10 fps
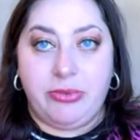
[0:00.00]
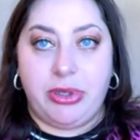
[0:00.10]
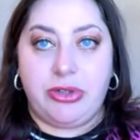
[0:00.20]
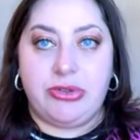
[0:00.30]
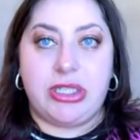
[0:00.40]

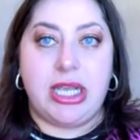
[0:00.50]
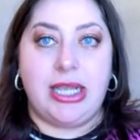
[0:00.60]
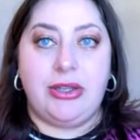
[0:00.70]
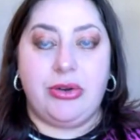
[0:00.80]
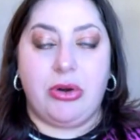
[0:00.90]
when you
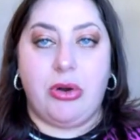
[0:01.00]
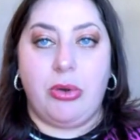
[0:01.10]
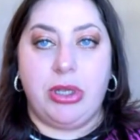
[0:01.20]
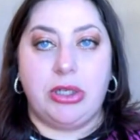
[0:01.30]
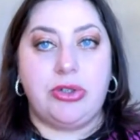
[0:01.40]
say you're
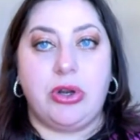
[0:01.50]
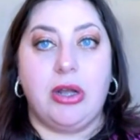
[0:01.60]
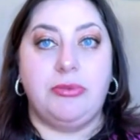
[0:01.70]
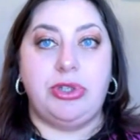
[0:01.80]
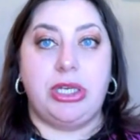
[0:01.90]
going to
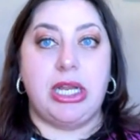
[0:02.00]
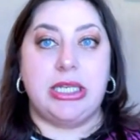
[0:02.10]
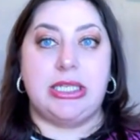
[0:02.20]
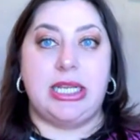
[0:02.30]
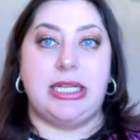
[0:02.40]
come to the United
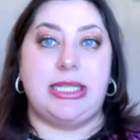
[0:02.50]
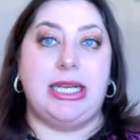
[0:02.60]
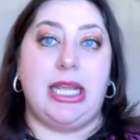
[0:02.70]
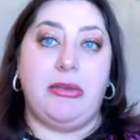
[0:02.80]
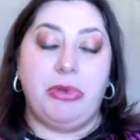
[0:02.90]
States and
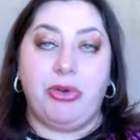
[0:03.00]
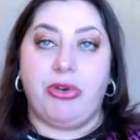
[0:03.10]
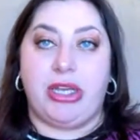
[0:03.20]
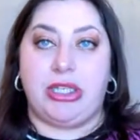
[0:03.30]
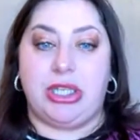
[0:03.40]

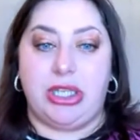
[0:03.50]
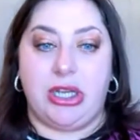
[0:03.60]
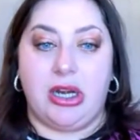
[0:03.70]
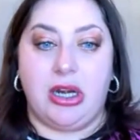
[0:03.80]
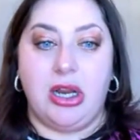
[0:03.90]
immigrate
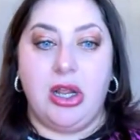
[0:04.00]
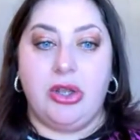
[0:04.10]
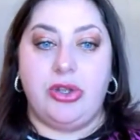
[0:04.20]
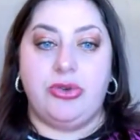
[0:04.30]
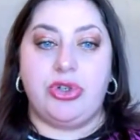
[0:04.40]
here,
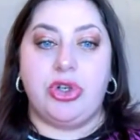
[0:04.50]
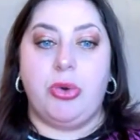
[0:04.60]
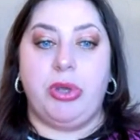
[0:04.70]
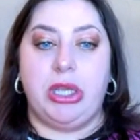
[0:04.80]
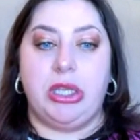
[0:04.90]
you're
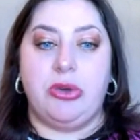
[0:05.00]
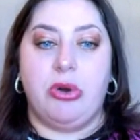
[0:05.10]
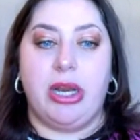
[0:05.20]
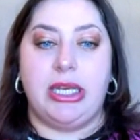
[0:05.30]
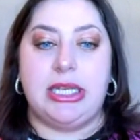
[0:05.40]
showing
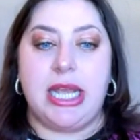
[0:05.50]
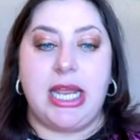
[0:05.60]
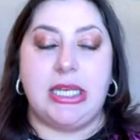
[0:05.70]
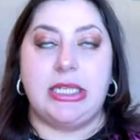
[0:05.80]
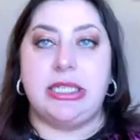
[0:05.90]
your
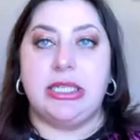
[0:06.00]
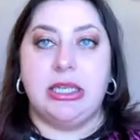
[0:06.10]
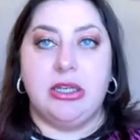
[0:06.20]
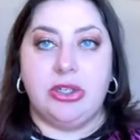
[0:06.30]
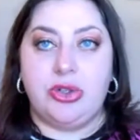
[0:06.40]
intent
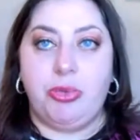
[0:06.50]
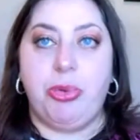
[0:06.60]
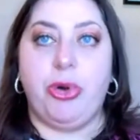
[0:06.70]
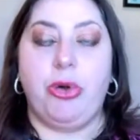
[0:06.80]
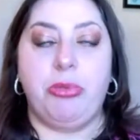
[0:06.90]
to
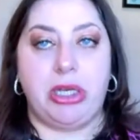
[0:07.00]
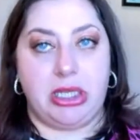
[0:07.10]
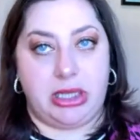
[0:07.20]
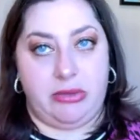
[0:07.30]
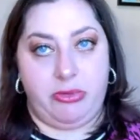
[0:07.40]

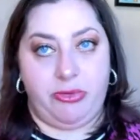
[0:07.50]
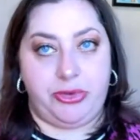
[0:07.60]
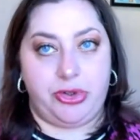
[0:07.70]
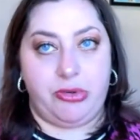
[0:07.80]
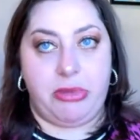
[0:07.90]
permanently move
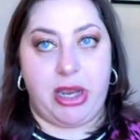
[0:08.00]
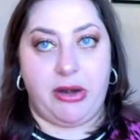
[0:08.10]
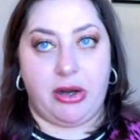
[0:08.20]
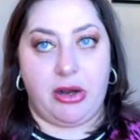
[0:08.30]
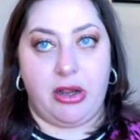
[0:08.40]
to
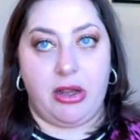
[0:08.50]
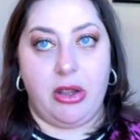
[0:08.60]
America,